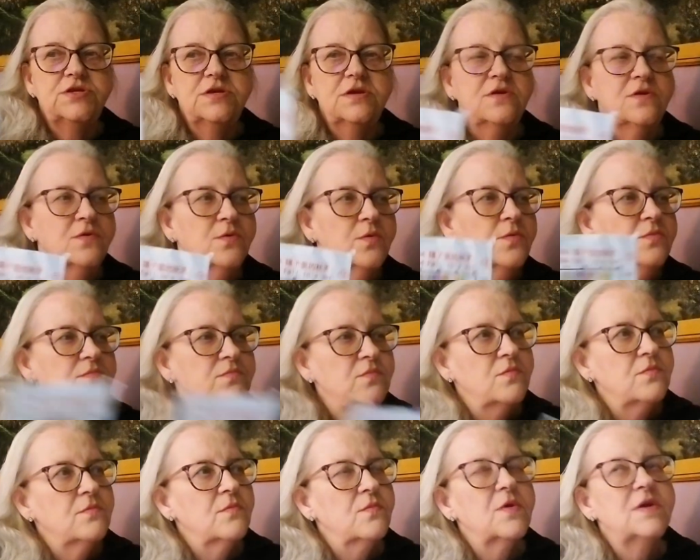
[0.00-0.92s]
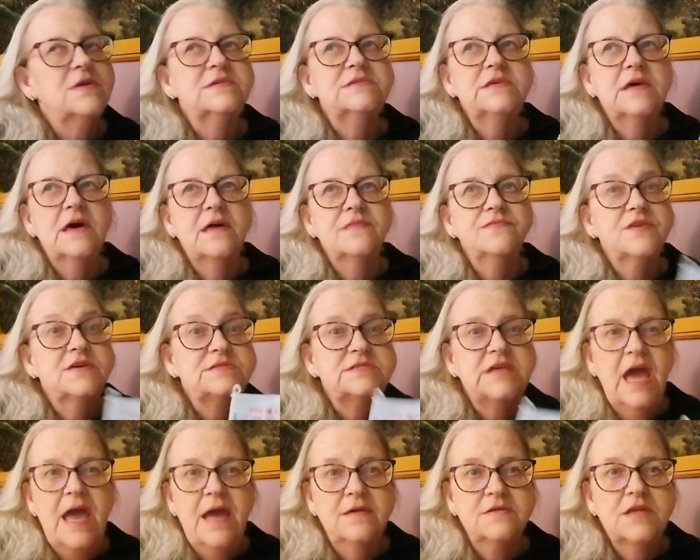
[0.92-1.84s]
to, what is that, the
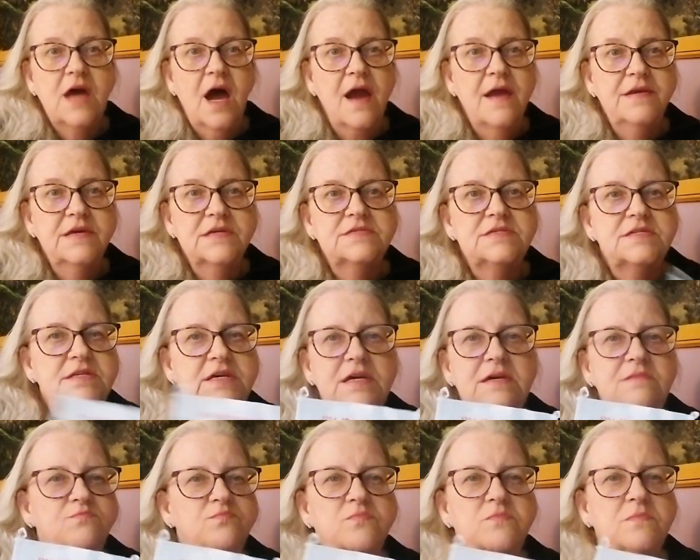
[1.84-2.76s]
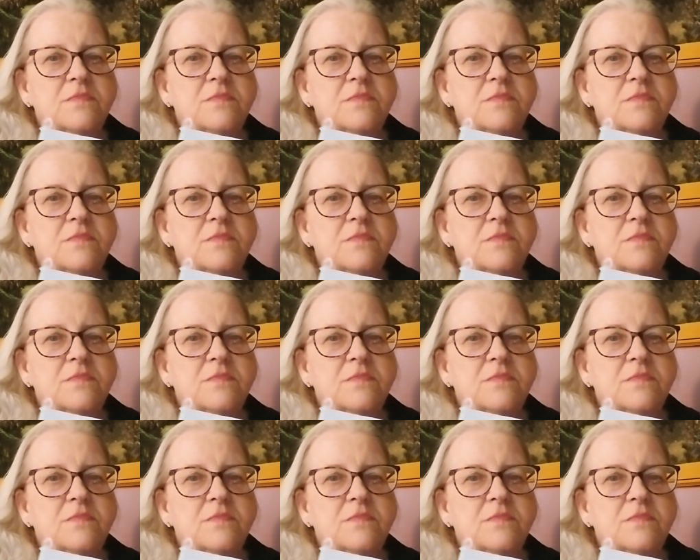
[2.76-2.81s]
Tang Dynasty,